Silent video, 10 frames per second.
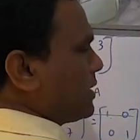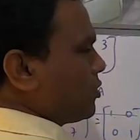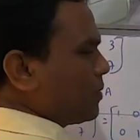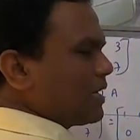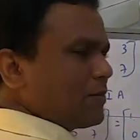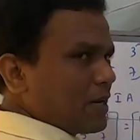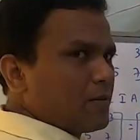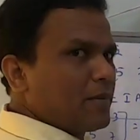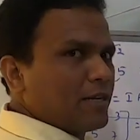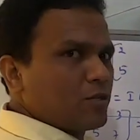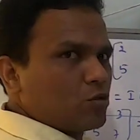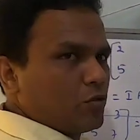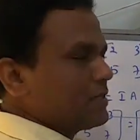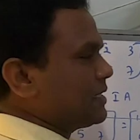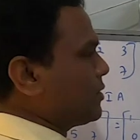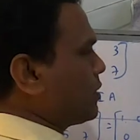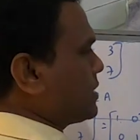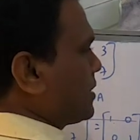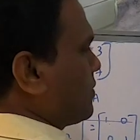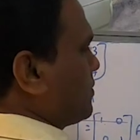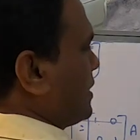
0 multiplied by minus 2 will be 0 itself.